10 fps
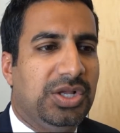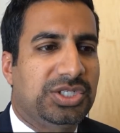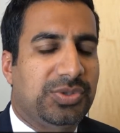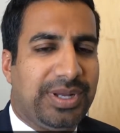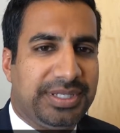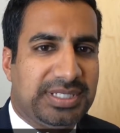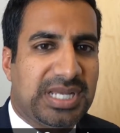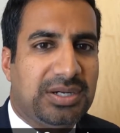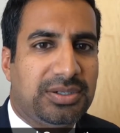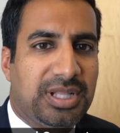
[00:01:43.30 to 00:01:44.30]
surrounding
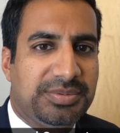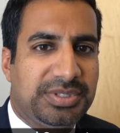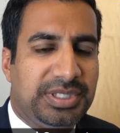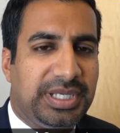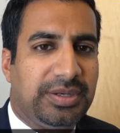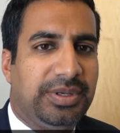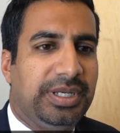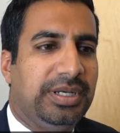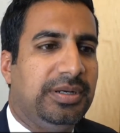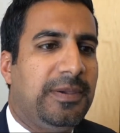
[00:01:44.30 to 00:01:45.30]
soccer clubs in the
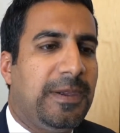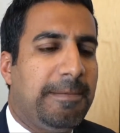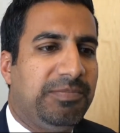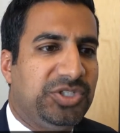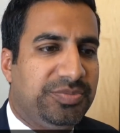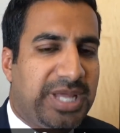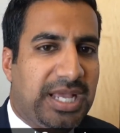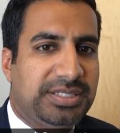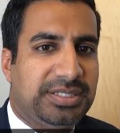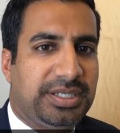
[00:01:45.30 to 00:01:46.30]
area,
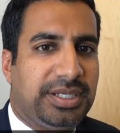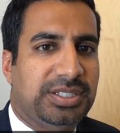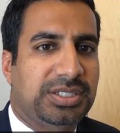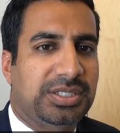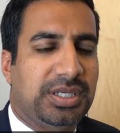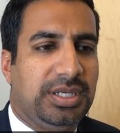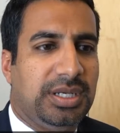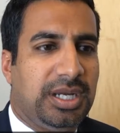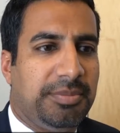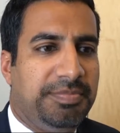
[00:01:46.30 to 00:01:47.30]
gymnastics.
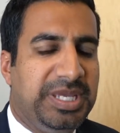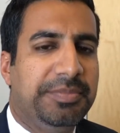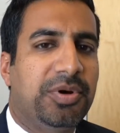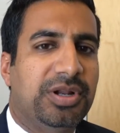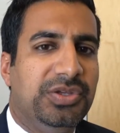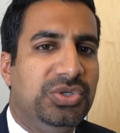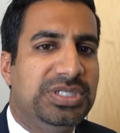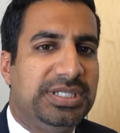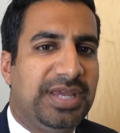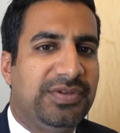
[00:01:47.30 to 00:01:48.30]
Being part of
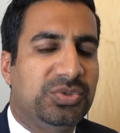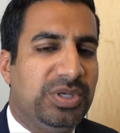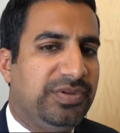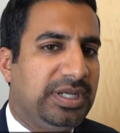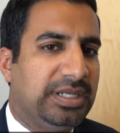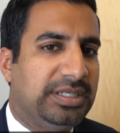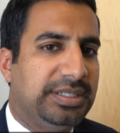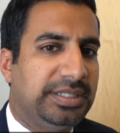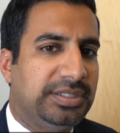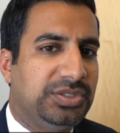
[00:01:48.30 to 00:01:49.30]
UC Davis, we even got
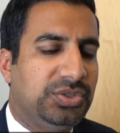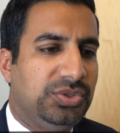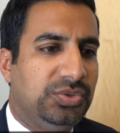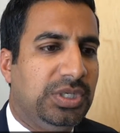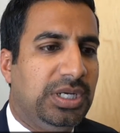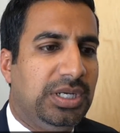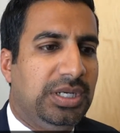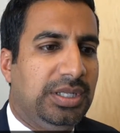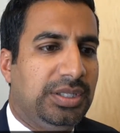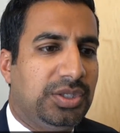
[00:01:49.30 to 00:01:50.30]
connected to
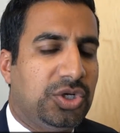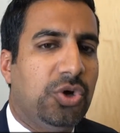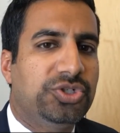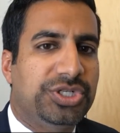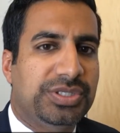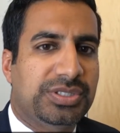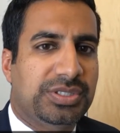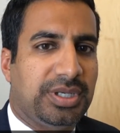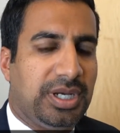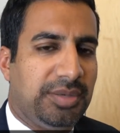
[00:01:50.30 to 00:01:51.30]

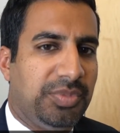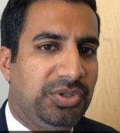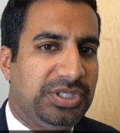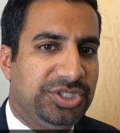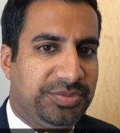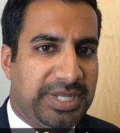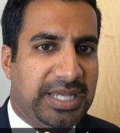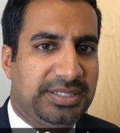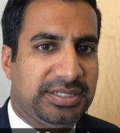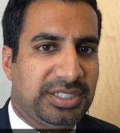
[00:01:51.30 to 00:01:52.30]
coaches, both in
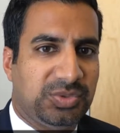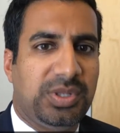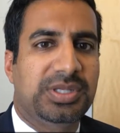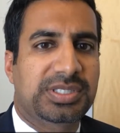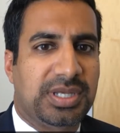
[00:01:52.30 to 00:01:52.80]
gymnastics as well as